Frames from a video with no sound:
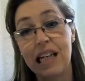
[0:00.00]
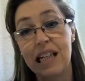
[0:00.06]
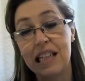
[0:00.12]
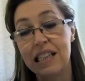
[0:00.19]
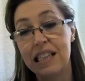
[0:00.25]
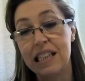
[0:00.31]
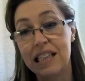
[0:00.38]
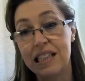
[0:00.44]

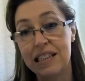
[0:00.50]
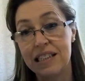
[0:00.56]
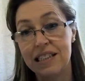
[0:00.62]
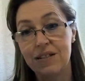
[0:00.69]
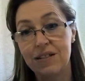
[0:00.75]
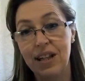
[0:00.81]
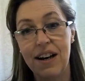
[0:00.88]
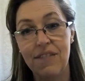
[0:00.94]

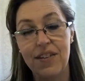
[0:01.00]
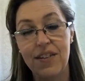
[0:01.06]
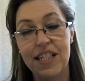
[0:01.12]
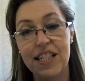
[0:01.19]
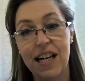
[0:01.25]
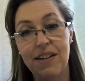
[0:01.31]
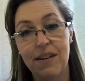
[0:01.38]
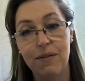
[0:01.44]
oh
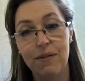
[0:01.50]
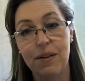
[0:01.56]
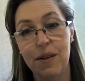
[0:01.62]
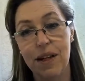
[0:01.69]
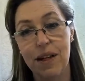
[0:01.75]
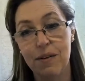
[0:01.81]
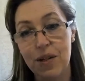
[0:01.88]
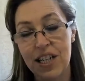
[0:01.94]
heavens!
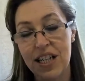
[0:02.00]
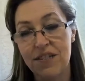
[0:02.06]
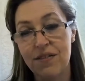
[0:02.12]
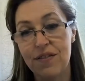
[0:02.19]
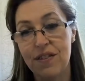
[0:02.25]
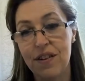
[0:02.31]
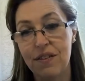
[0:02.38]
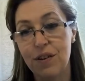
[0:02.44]
I wish
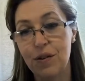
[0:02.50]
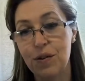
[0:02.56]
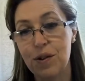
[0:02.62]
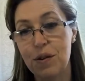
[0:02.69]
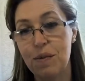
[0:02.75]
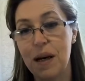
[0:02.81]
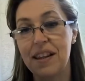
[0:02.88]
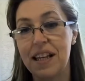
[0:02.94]
I'd
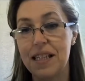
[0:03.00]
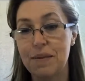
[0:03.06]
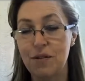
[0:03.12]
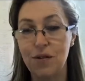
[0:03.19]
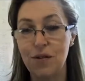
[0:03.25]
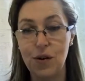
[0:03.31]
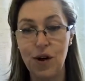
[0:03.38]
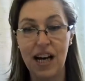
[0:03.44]
thought about this
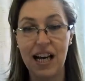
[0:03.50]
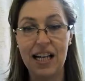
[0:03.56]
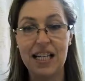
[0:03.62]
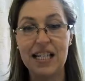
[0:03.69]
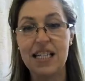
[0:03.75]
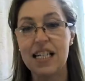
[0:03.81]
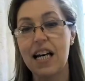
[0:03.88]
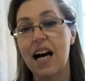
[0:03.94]

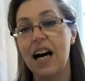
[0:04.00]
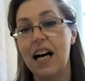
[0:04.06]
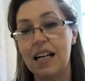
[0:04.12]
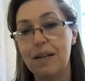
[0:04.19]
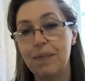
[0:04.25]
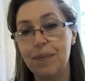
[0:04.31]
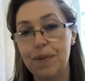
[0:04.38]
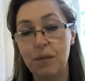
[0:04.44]
beforehand.
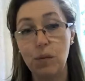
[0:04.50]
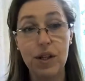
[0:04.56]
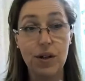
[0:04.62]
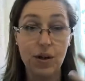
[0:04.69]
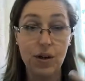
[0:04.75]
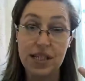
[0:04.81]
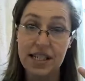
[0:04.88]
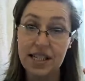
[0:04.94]

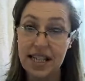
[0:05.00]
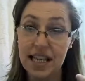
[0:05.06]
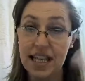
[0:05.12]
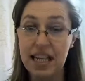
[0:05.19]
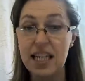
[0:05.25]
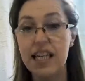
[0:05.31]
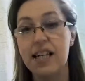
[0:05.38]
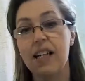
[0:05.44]
Well, you can
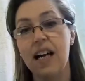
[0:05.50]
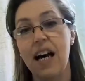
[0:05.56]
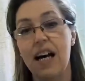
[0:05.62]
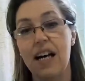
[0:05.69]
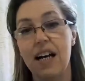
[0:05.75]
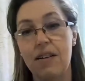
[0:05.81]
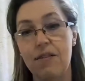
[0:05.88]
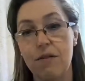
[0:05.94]
see
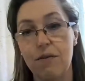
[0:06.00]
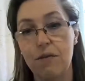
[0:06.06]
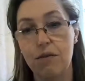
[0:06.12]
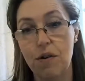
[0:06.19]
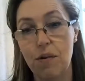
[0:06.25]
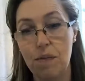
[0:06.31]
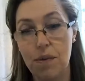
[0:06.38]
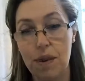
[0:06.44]

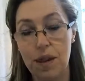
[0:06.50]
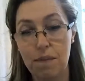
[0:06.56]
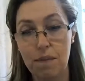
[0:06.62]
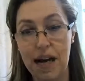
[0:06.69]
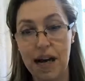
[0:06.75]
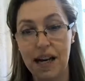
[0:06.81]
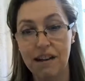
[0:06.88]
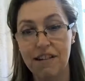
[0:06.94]
from the
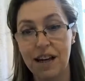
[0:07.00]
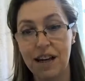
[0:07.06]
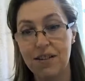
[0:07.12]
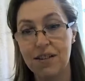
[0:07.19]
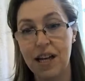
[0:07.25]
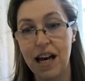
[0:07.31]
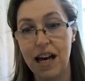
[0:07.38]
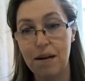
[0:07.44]

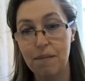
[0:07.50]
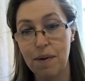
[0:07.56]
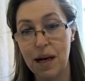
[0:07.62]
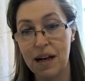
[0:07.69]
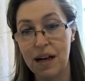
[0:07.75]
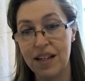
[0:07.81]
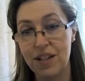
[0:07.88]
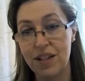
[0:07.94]
background
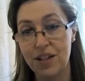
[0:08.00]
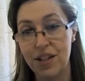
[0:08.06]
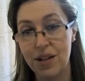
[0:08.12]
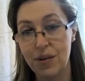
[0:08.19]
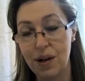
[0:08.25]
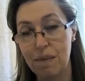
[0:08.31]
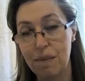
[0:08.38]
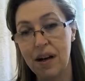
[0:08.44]
behind
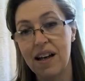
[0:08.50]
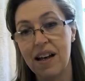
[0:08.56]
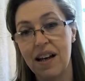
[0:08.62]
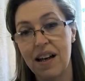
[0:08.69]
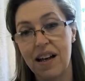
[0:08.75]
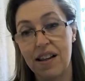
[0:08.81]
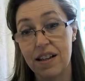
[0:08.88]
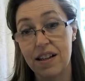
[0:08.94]
you, Emma,
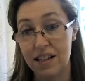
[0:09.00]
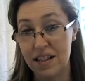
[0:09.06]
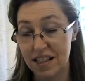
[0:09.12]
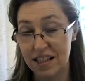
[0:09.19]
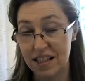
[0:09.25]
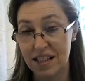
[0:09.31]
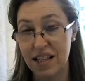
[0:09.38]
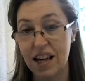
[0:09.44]

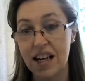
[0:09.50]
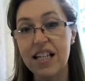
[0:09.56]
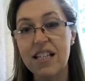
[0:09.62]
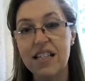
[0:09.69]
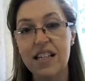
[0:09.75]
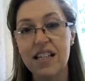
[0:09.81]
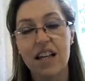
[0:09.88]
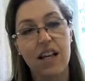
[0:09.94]
the
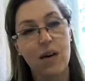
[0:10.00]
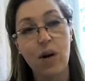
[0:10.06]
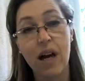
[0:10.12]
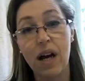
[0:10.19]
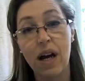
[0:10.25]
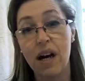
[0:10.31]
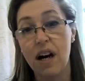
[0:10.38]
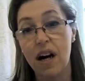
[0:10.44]
site.
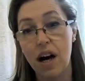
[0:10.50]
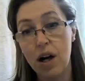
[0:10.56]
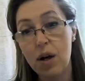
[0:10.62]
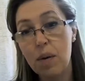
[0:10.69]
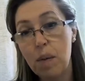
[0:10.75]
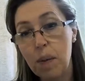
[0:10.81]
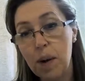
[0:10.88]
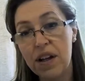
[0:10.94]
We are
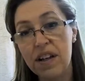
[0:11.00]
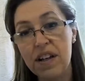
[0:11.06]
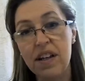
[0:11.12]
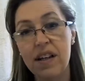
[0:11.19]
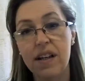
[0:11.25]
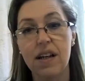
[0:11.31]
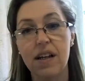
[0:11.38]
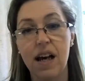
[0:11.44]

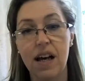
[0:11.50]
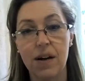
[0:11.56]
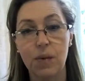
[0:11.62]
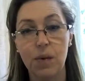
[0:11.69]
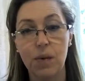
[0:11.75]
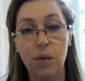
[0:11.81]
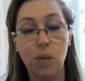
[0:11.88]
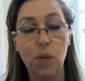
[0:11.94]
open,
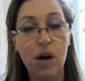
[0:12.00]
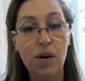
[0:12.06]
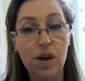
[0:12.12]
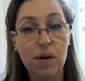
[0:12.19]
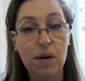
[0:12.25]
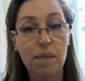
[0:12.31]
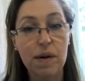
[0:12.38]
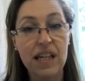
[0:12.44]
we're
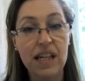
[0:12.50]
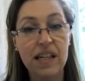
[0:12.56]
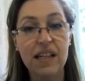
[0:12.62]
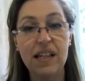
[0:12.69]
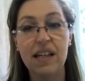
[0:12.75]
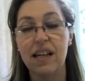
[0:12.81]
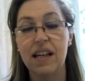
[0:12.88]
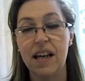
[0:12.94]

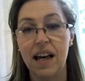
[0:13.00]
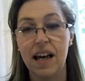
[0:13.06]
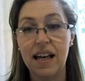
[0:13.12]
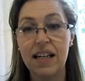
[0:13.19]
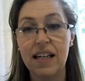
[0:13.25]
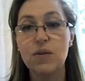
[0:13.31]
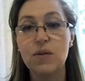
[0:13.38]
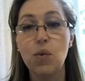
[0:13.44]
welcoming,
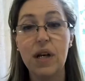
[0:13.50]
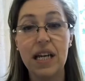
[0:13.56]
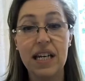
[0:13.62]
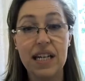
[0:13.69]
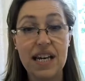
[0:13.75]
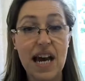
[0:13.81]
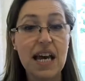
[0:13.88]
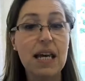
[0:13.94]
and
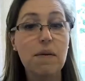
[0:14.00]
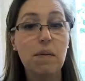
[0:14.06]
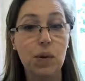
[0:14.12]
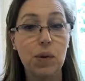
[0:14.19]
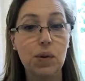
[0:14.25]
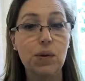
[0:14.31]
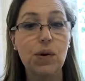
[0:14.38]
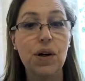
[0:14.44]
we
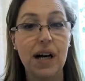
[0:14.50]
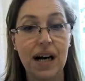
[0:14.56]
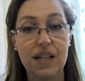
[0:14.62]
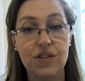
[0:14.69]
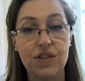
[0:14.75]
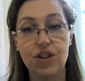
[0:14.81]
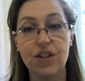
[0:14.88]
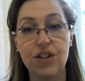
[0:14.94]
enable our
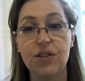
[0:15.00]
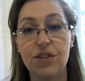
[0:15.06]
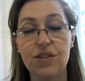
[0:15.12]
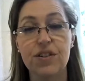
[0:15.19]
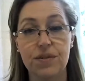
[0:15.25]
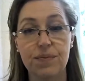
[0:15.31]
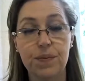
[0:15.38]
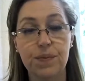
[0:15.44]

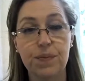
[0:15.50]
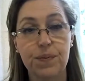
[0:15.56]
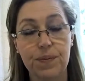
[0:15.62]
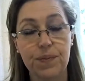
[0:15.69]
students.